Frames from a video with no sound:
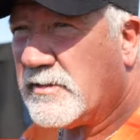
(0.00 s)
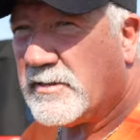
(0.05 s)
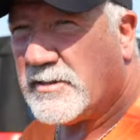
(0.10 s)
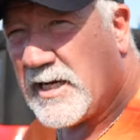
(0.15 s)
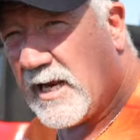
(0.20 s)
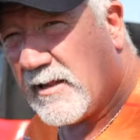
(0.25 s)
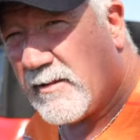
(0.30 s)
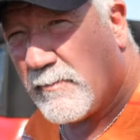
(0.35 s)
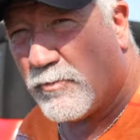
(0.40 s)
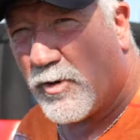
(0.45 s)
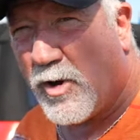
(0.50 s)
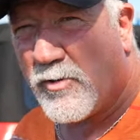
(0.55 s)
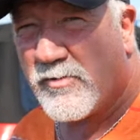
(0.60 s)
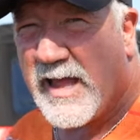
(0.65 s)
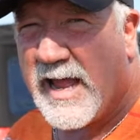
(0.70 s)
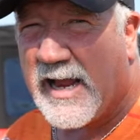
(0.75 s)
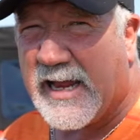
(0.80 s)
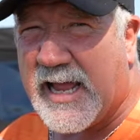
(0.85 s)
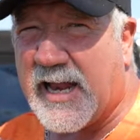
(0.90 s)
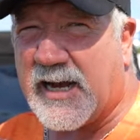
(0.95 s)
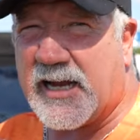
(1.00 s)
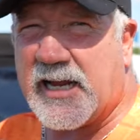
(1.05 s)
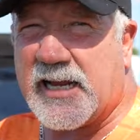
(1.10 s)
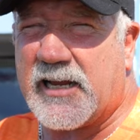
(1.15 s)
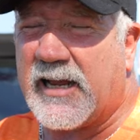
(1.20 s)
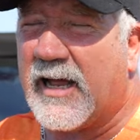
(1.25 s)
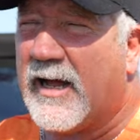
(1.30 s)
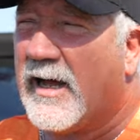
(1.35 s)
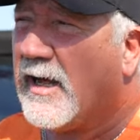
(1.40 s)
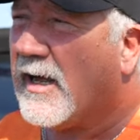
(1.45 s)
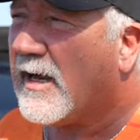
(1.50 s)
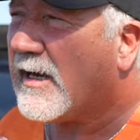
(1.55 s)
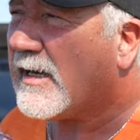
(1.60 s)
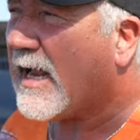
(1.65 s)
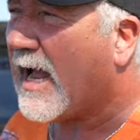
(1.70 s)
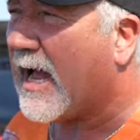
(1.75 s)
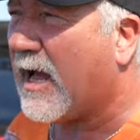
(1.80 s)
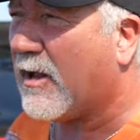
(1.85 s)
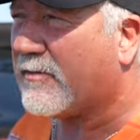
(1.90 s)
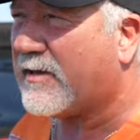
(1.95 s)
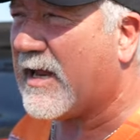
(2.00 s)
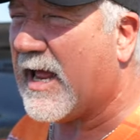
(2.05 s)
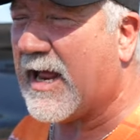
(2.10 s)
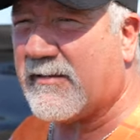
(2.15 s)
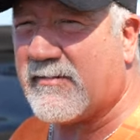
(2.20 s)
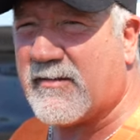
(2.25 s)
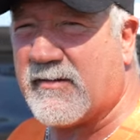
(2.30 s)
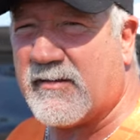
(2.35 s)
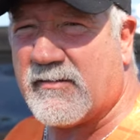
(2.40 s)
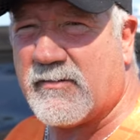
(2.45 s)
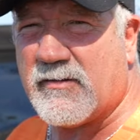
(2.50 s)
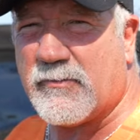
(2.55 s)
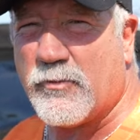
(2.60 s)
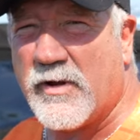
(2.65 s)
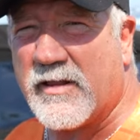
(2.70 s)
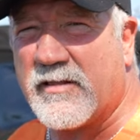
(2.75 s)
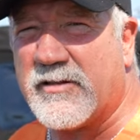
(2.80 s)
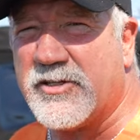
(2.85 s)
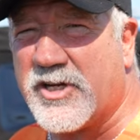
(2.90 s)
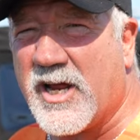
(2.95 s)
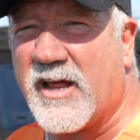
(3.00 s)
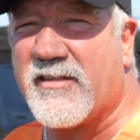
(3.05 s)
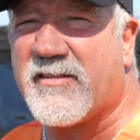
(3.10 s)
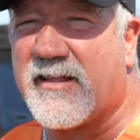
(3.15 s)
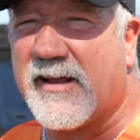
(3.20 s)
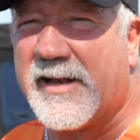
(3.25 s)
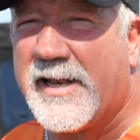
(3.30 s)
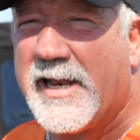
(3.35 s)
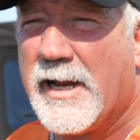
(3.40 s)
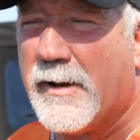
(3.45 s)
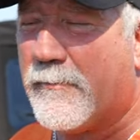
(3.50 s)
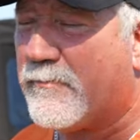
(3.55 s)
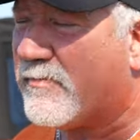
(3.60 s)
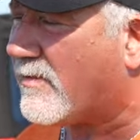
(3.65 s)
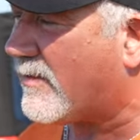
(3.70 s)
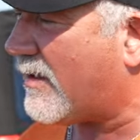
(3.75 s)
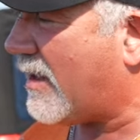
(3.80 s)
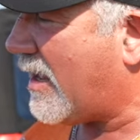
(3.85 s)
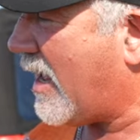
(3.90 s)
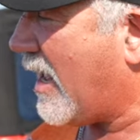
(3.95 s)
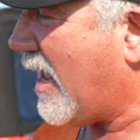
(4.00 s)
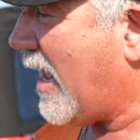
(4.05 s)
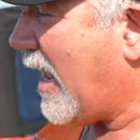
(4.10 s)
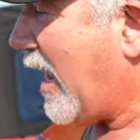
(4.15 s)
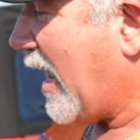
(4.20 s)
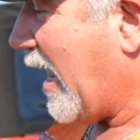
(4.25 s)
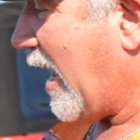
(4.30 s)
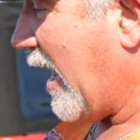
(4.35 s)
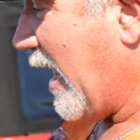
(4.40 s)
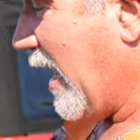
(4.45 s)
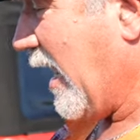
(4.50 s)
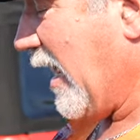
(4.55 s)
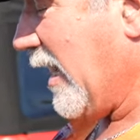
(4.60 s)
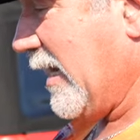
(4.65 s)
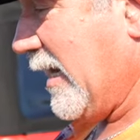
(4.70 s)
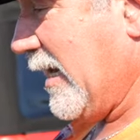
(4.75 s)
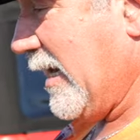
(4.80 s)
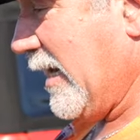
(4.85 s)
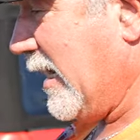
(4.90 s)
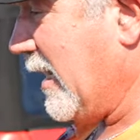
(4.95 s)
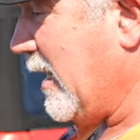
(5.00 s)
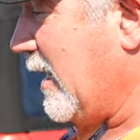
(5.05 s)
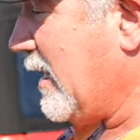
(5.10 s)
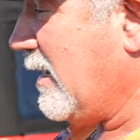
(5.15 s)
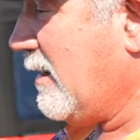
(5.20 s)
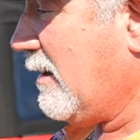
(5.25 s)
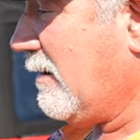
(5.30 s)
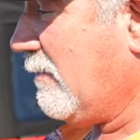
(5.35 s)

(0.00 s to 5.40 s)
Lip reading: Jason Brozak out of Kyle, Texas with Just the Dips, and he